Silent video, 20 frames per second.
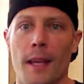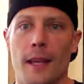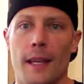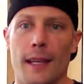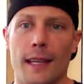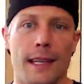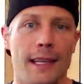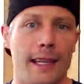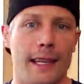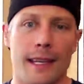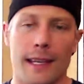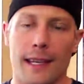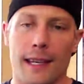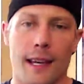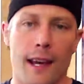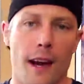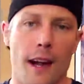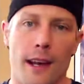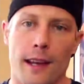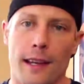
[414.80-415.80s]
you
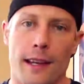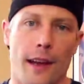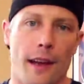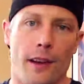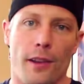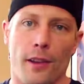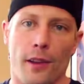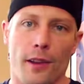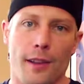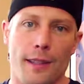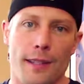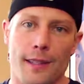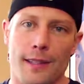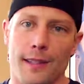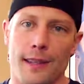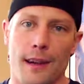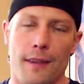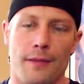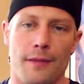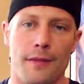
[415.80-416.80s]
got to learn this
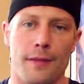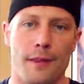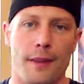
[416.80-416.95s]
stuff.